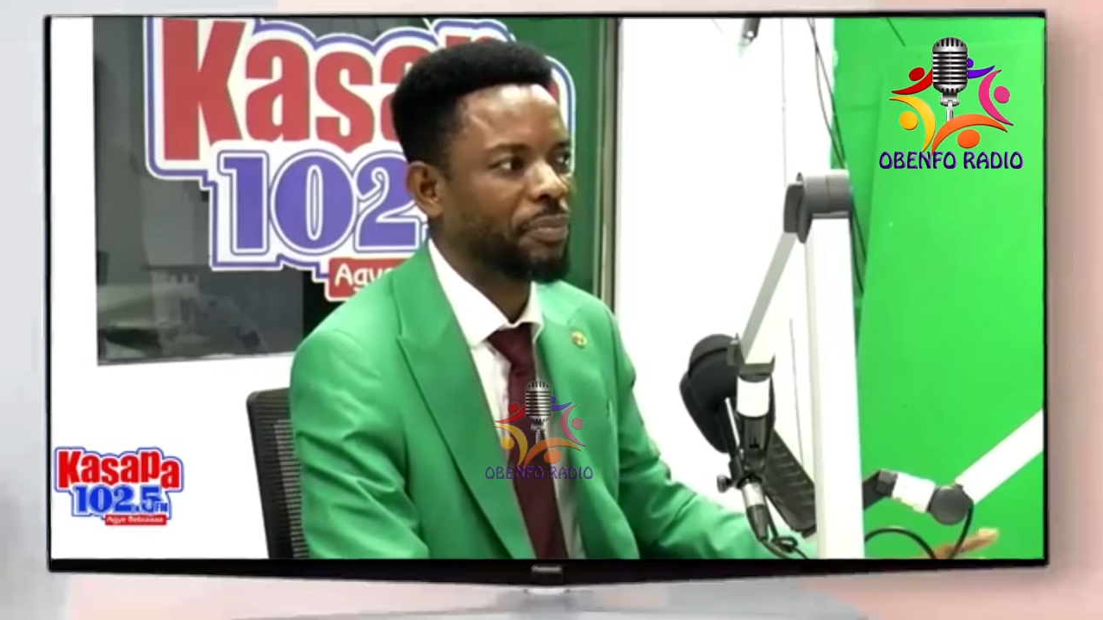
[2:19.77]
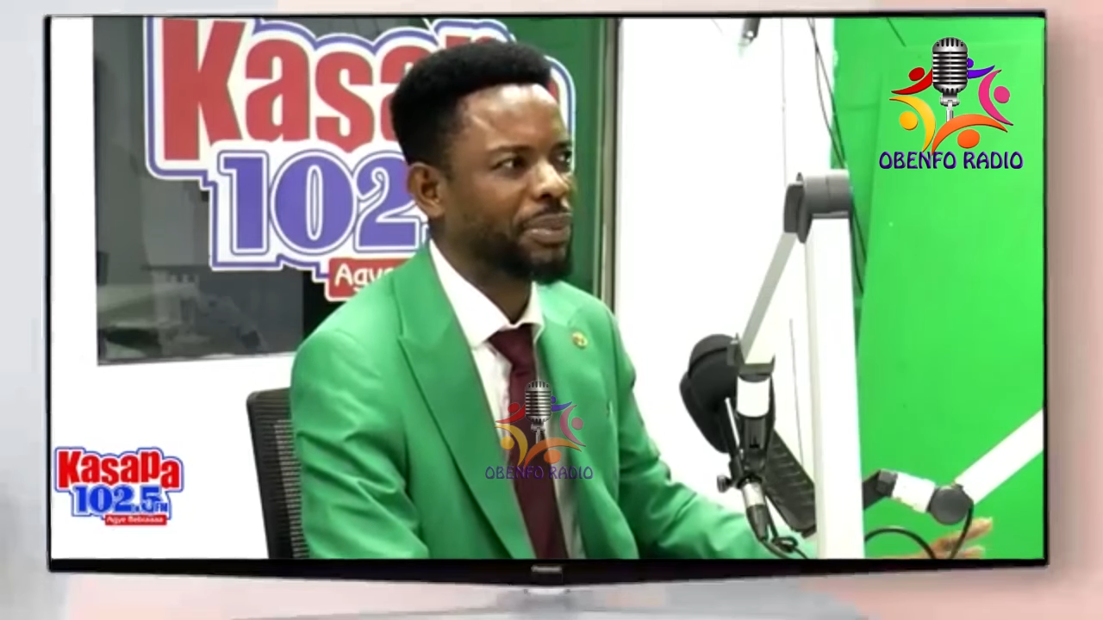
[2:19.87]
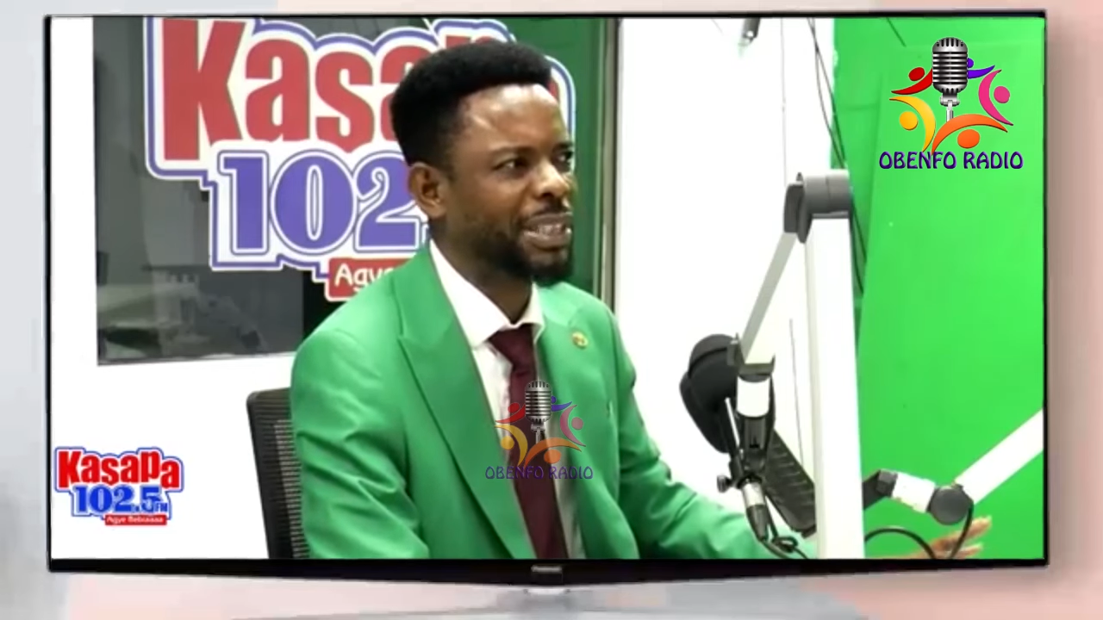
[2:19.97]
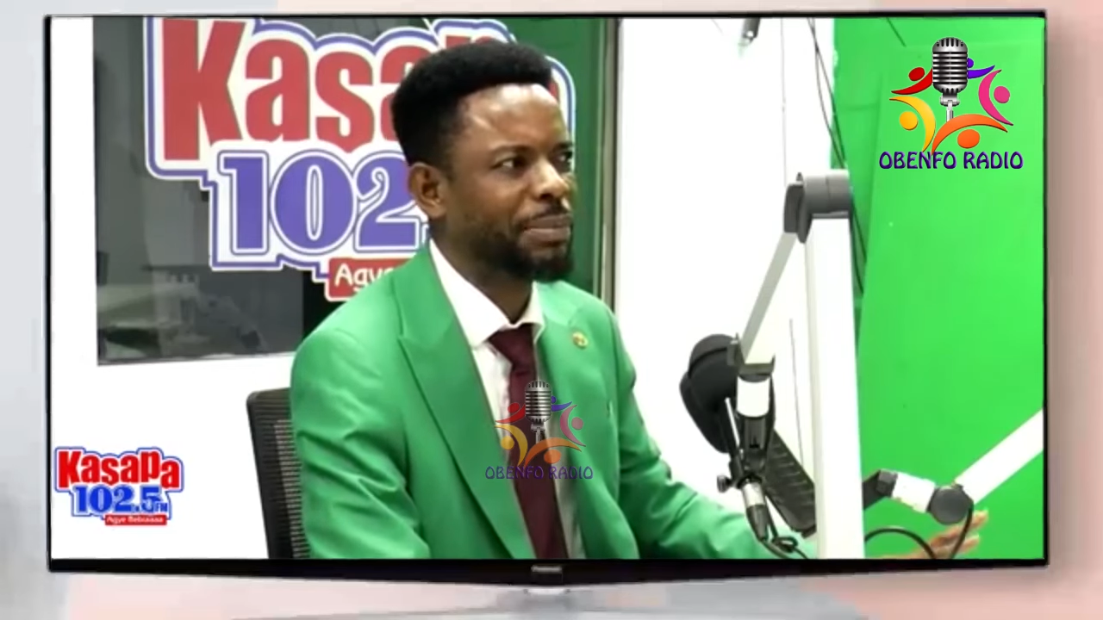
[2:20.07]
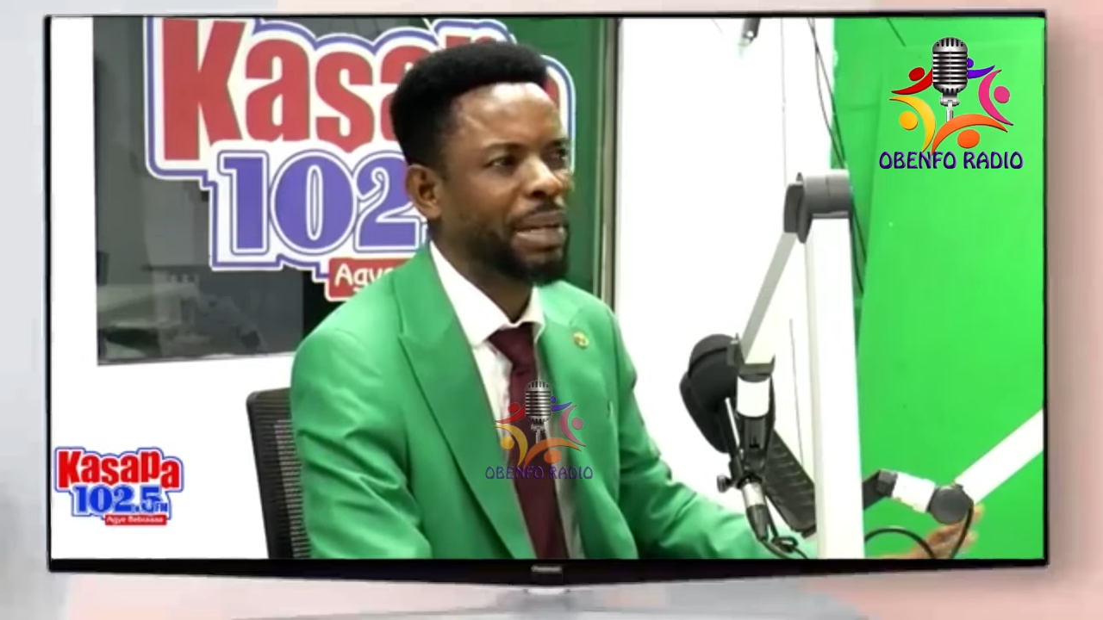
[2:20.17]

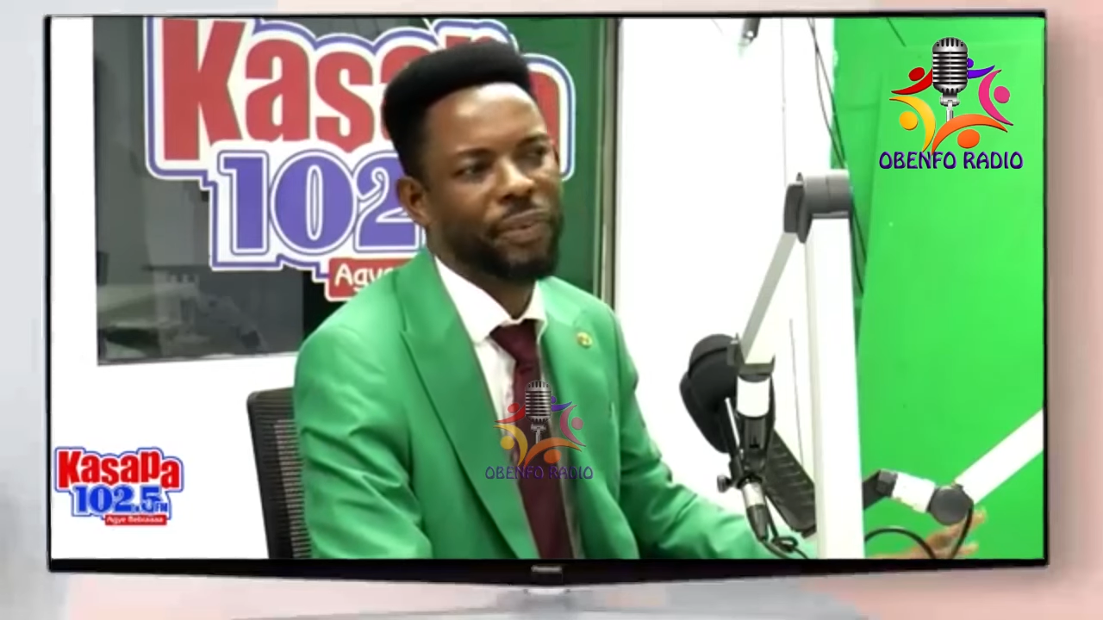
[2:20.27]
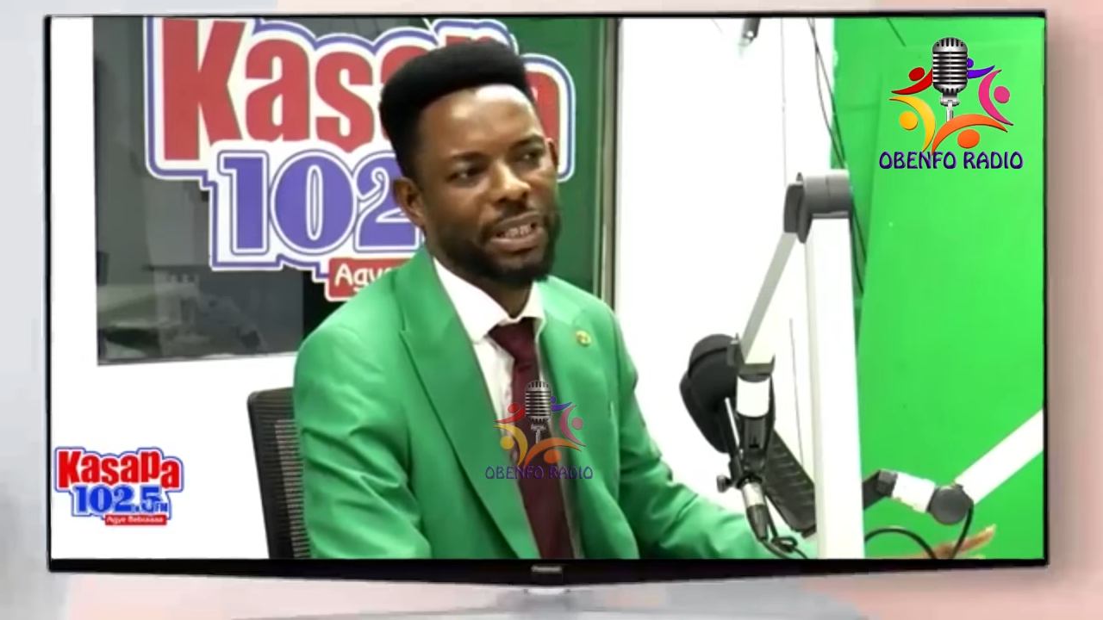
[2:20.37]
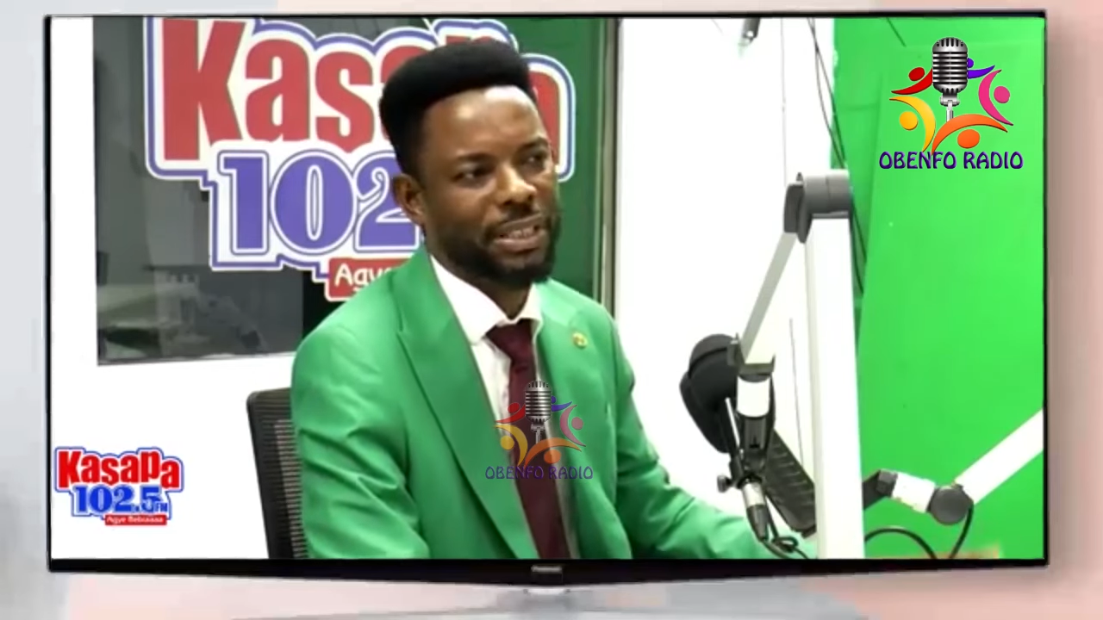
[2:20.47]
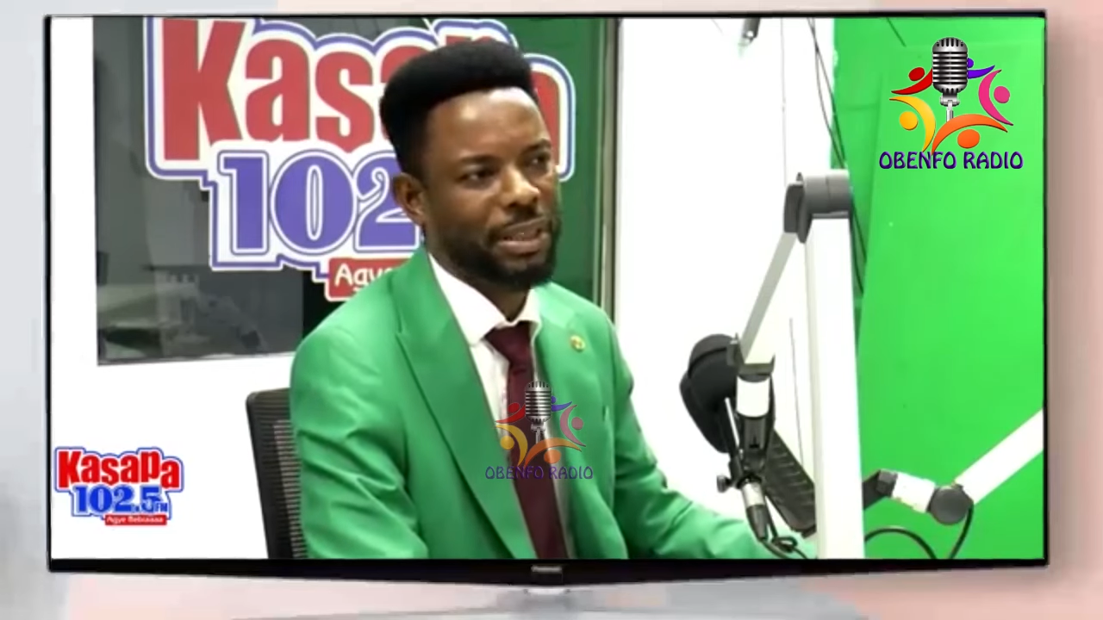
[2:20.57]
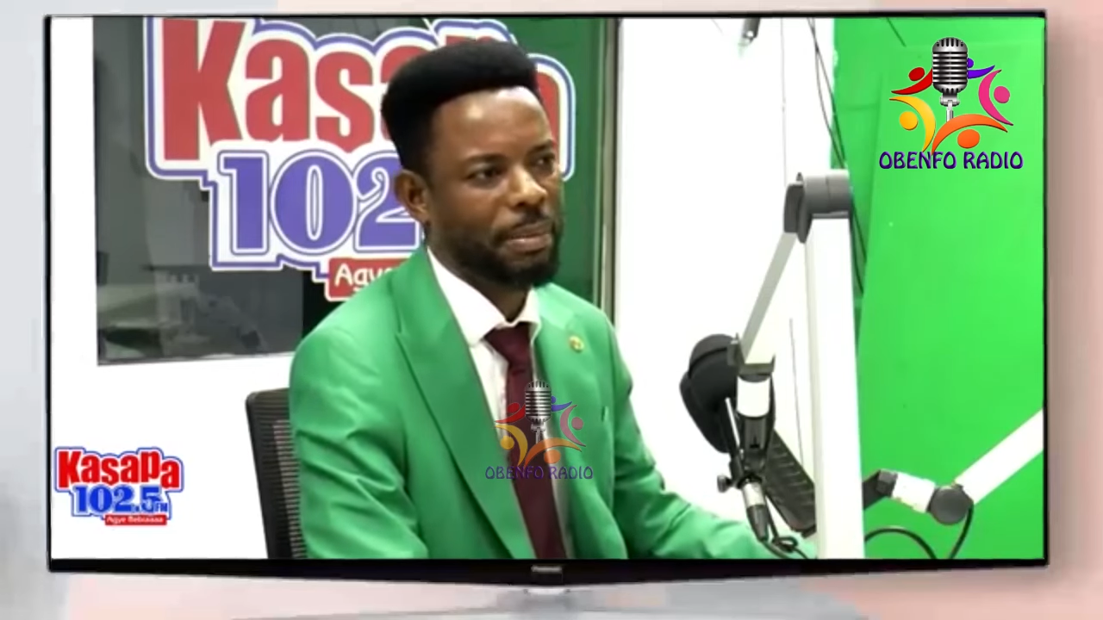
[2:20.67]
December first.